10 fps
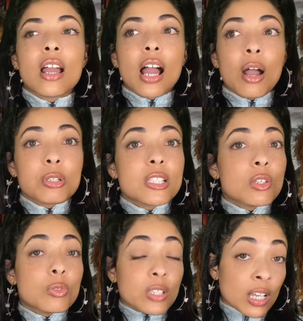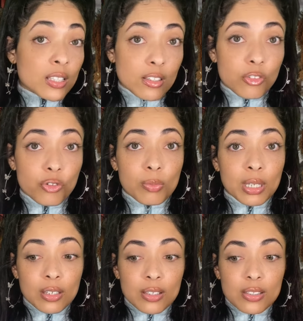I would say use Ancestry
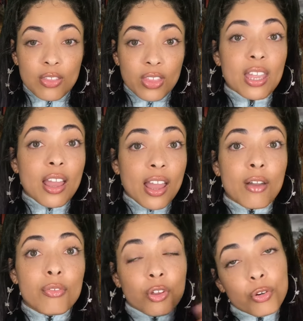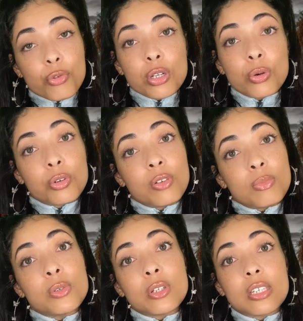because they have the Creole
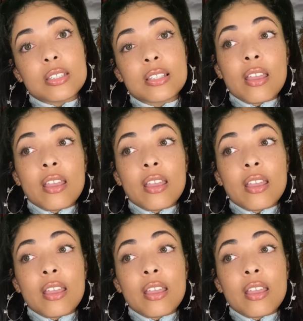communities.